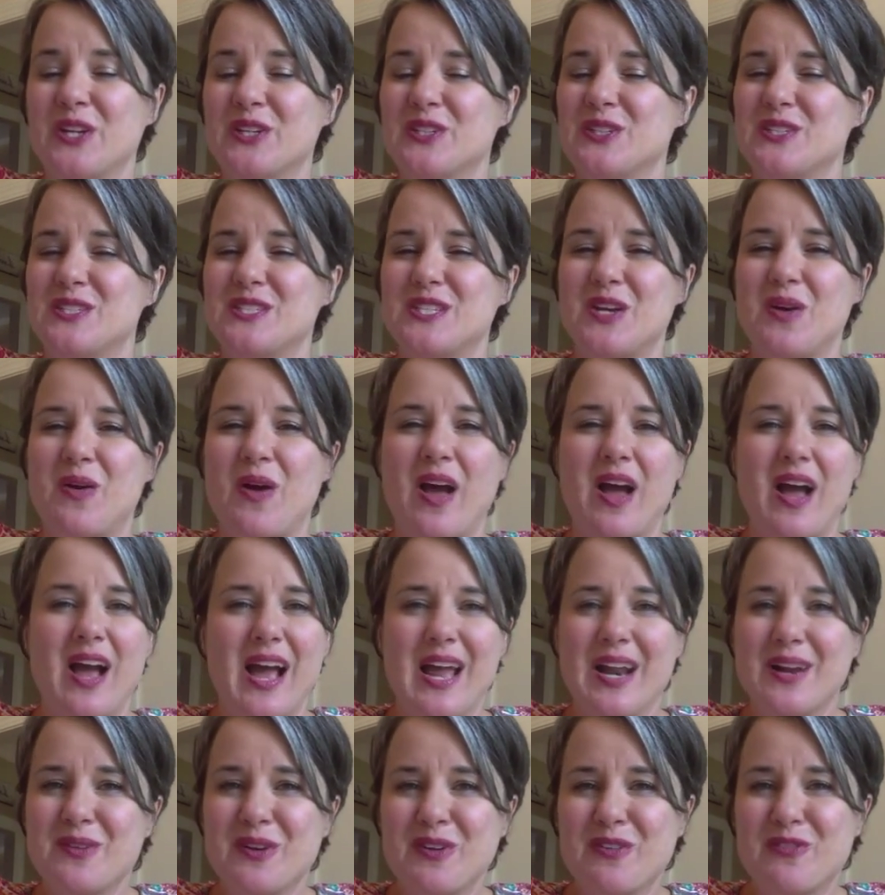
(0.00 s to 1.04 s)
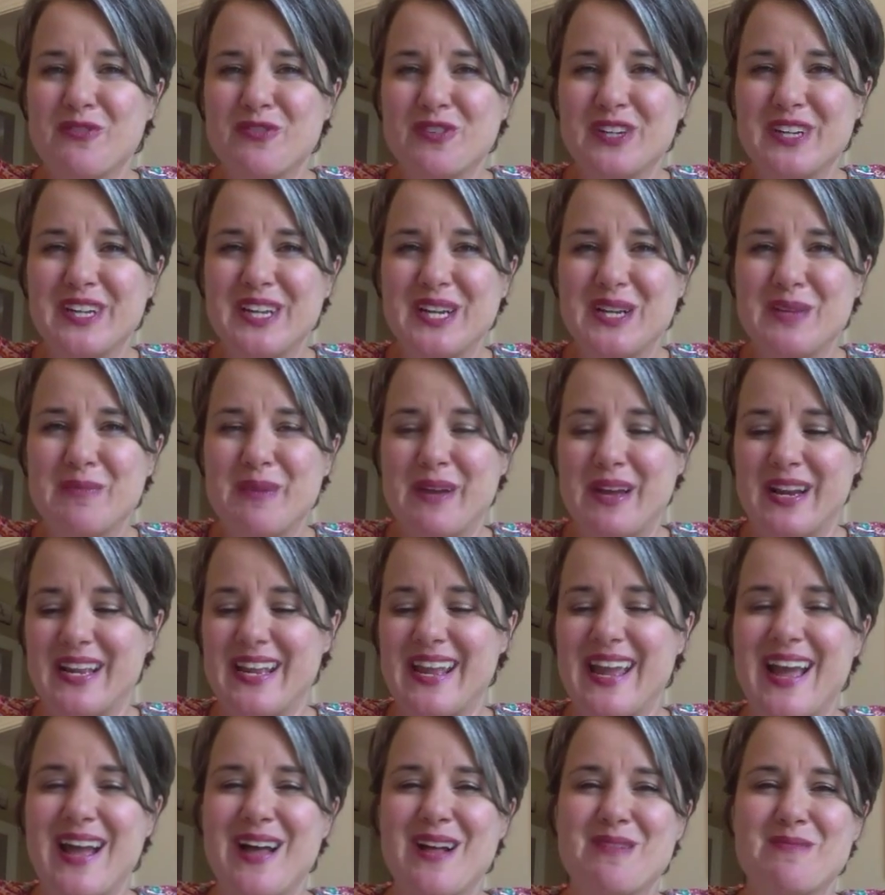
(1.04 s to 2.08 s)
So I don't want to freak anybody
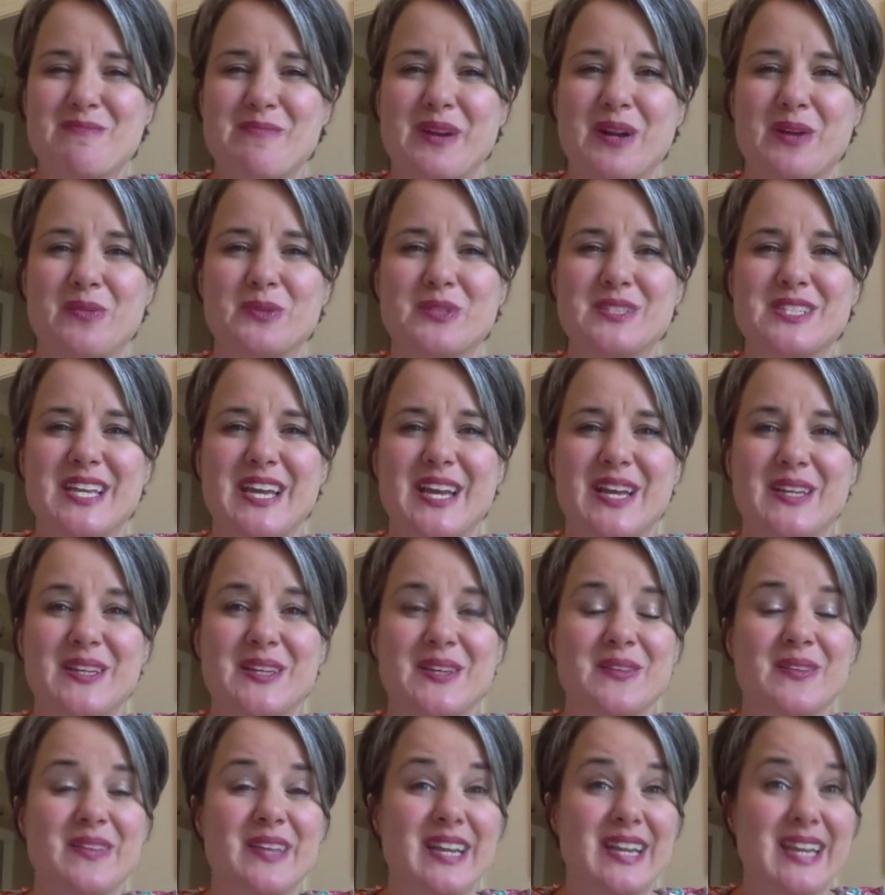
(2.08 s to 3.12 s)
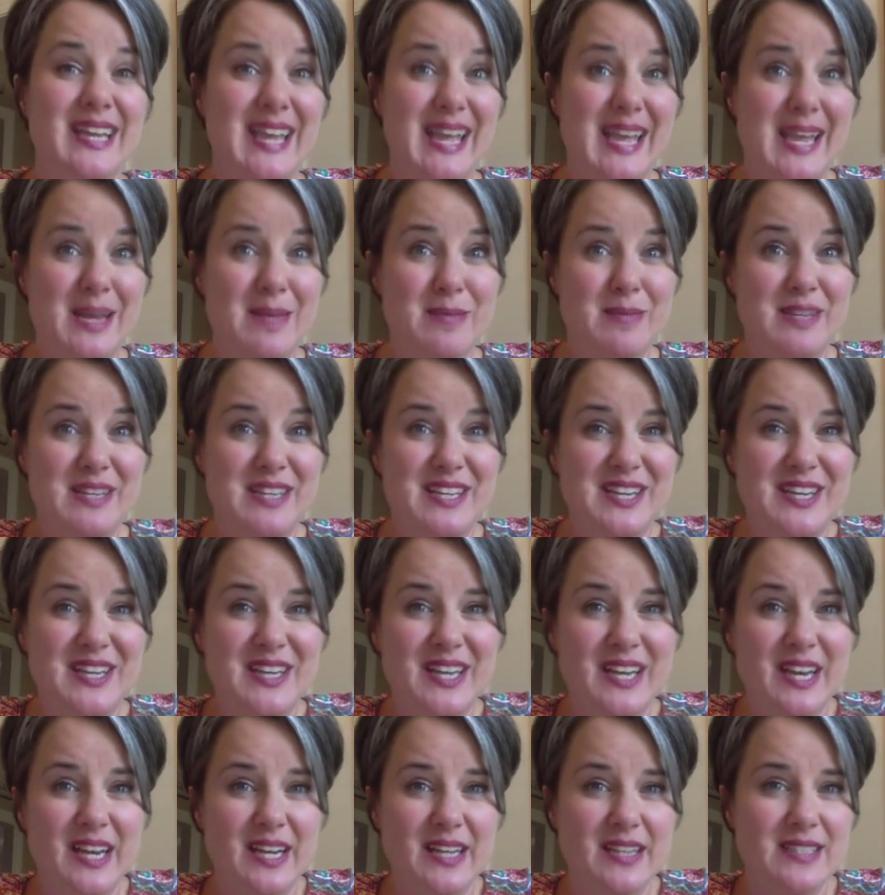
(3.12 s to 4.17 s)
out, but I will tell you that it can be
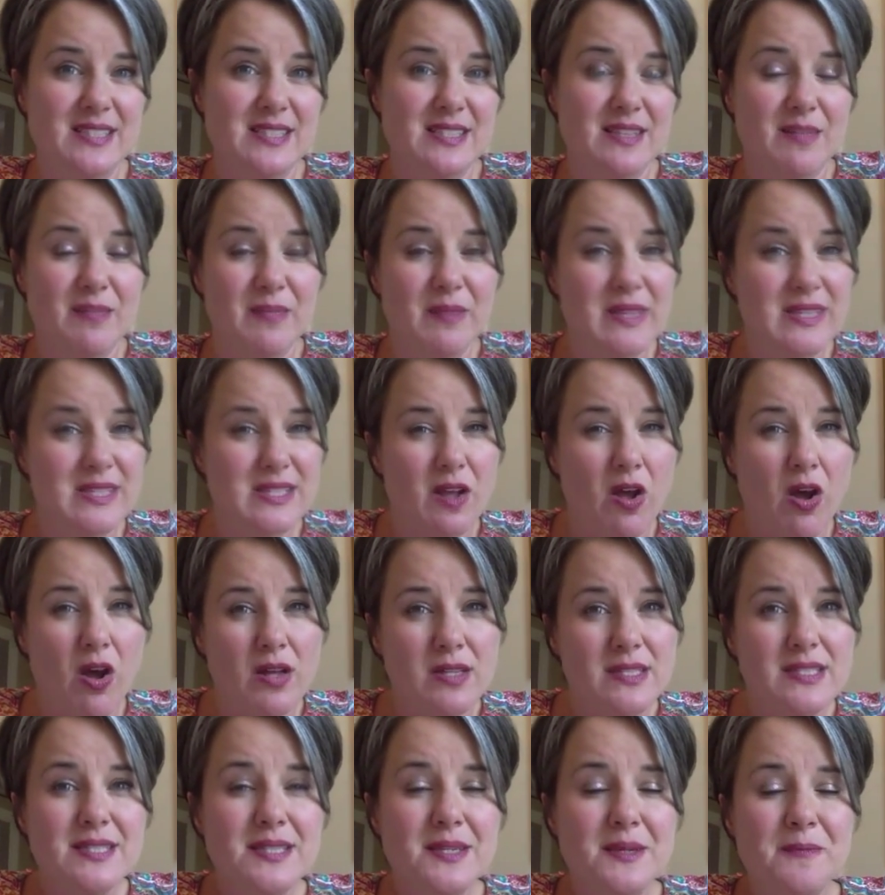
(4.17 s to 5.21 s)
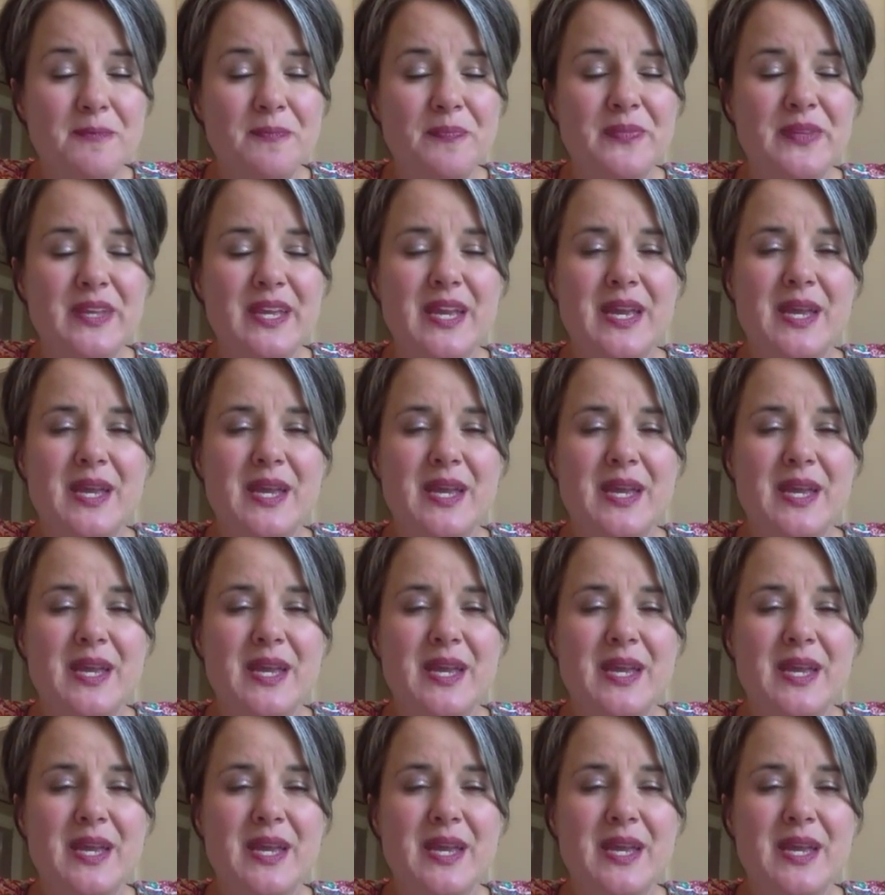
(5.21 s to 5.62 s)
done and it's awesome.